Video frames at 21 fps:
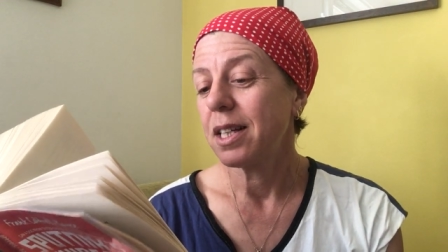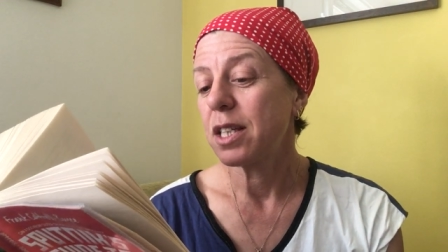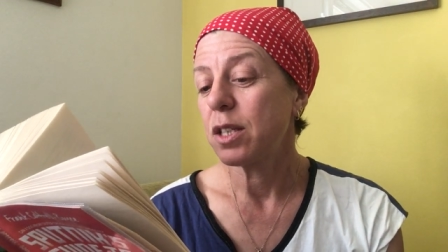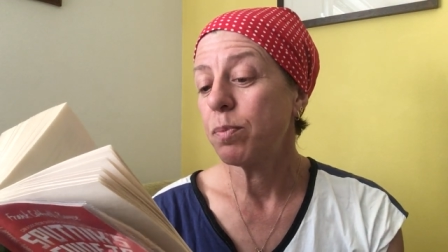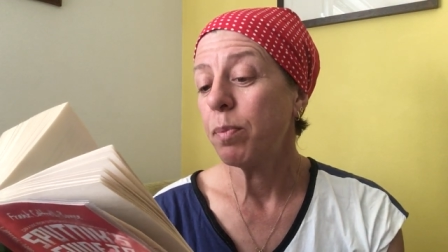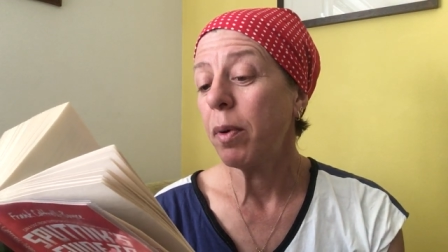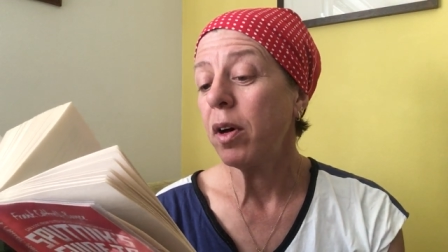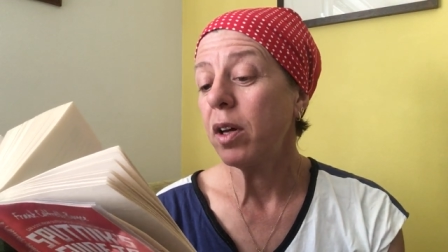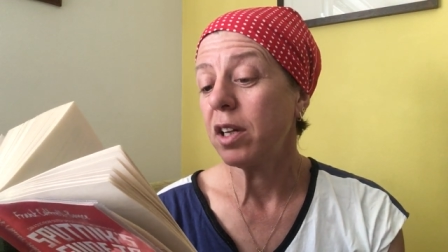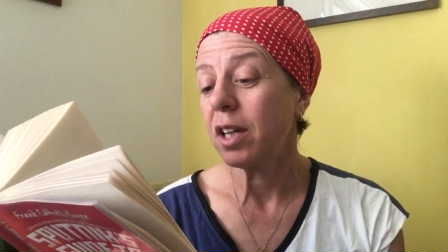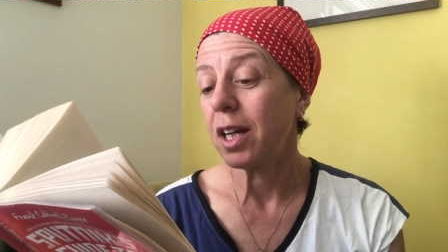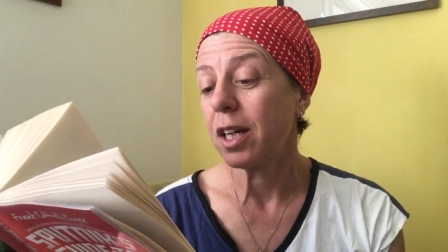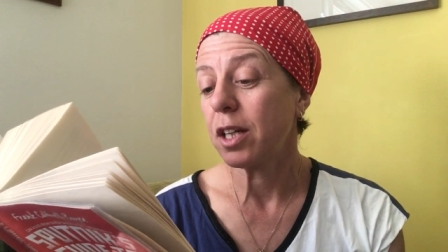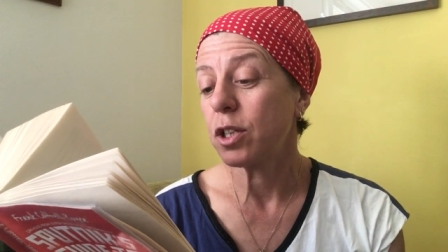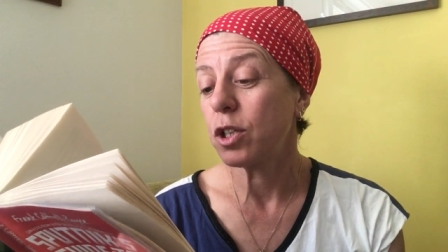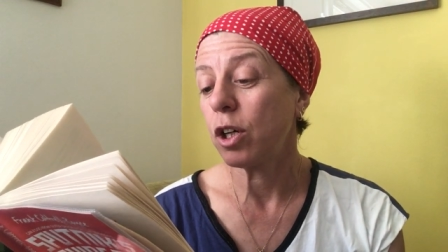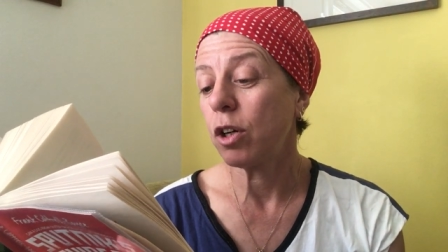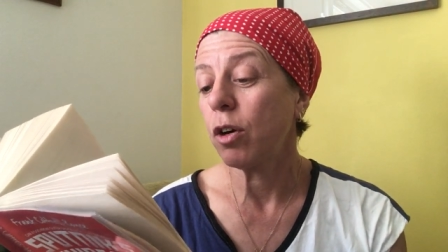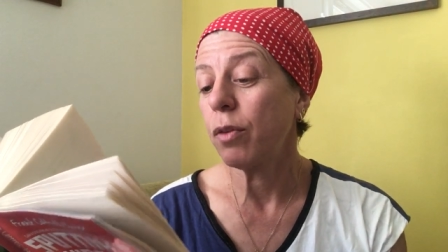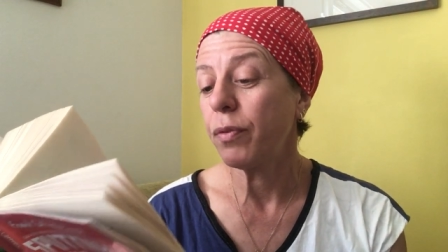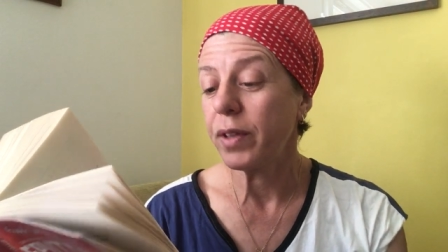Sputnik
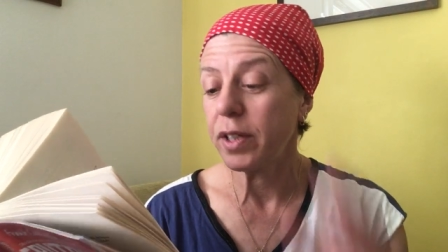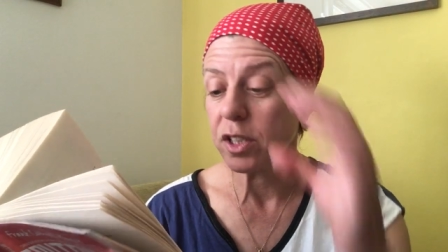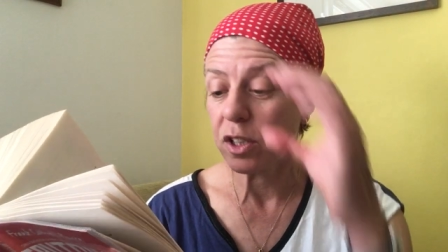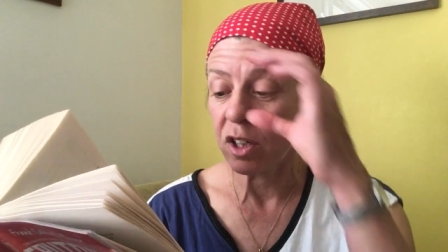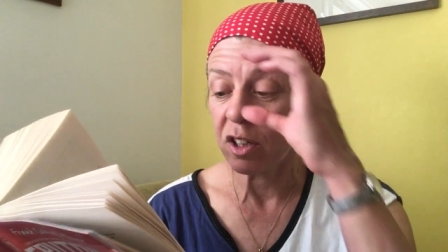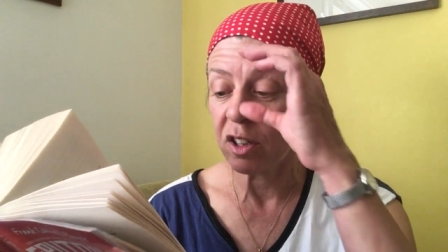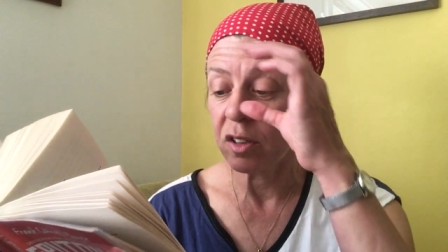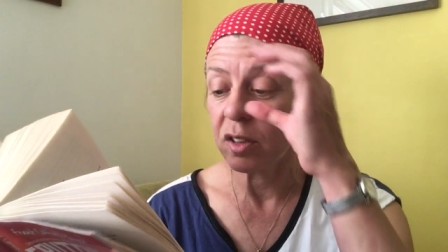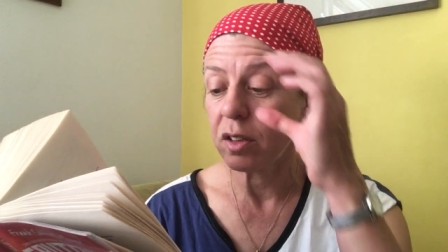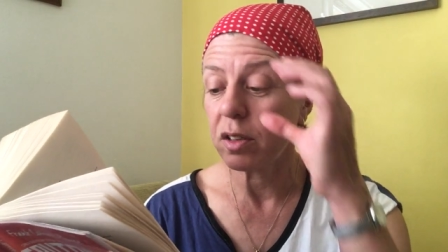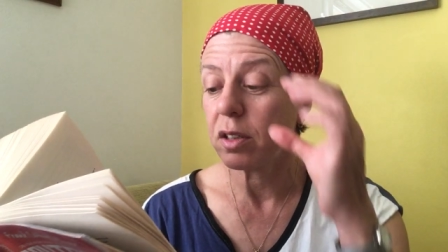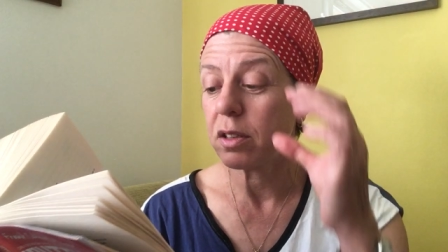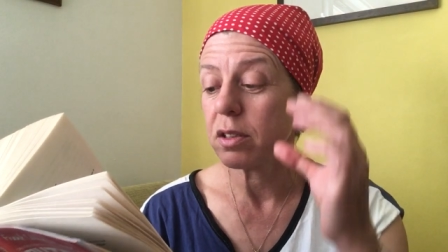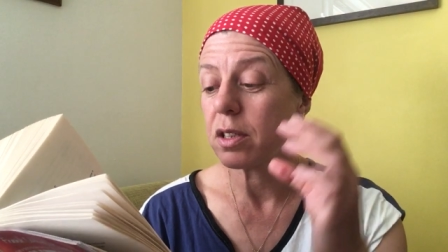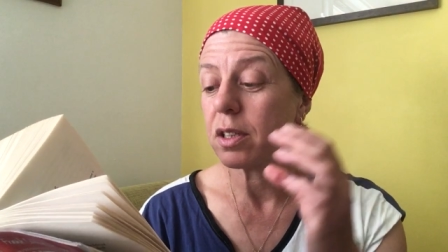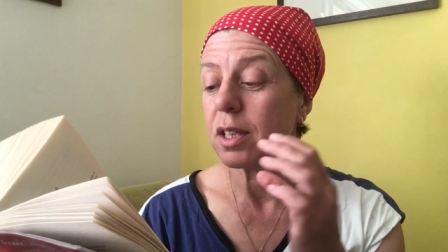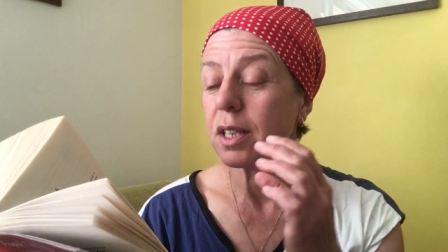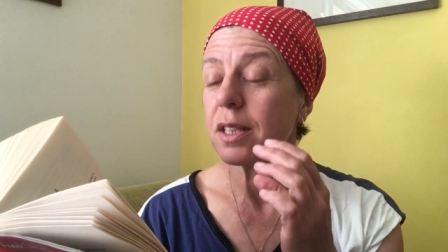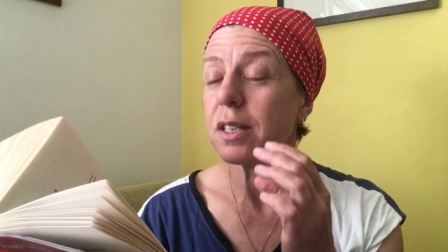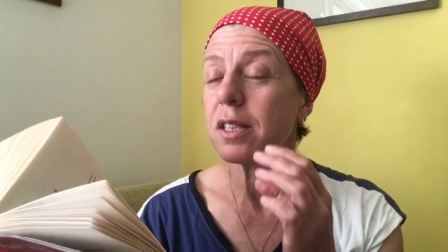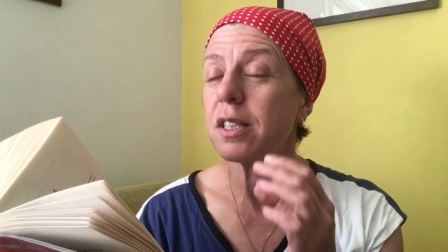took off his
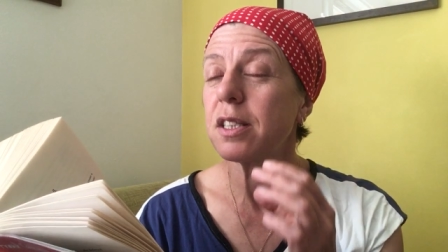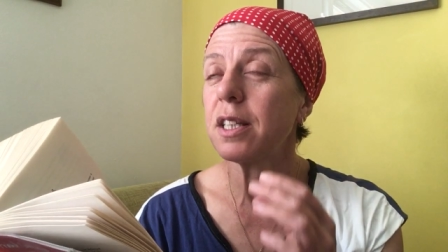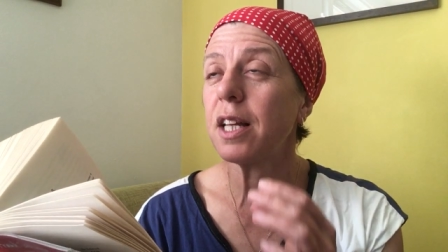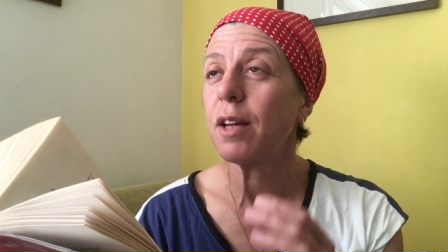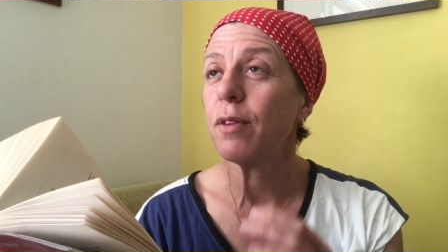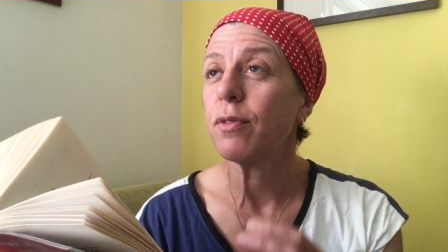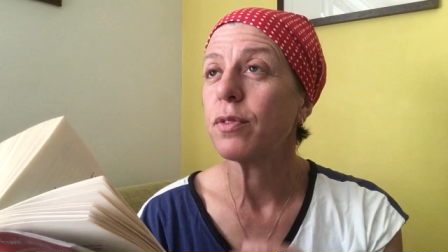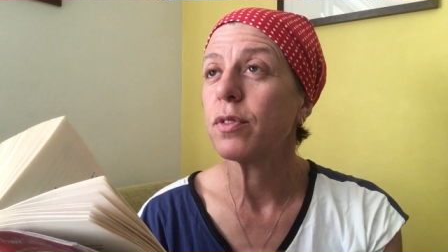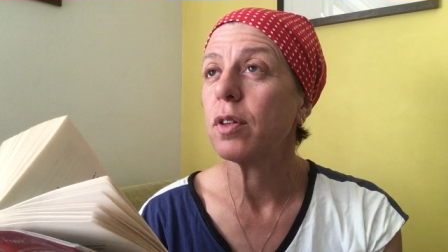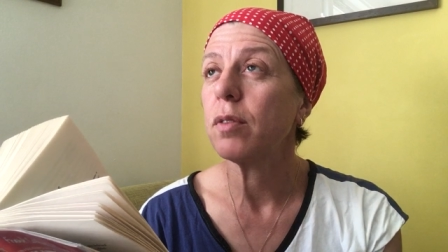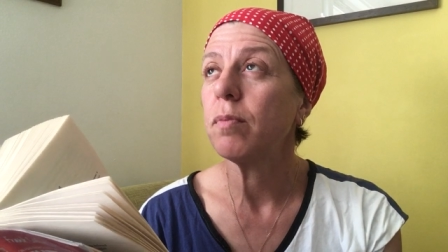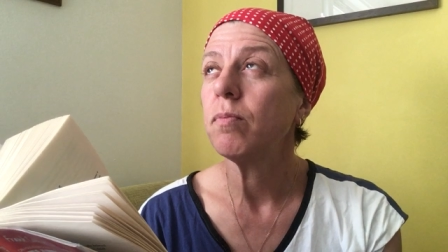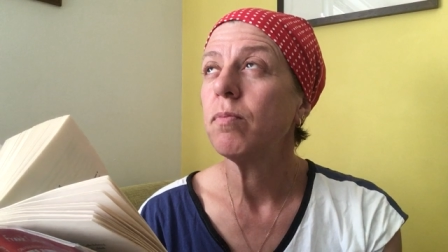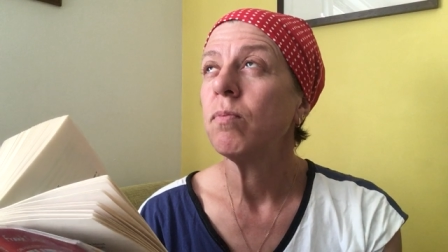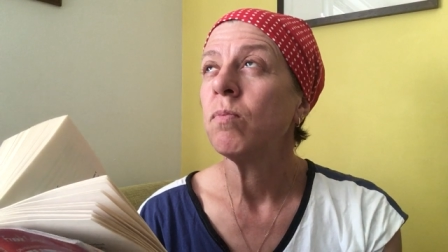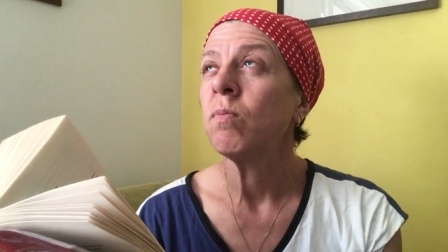goggles and sniffed.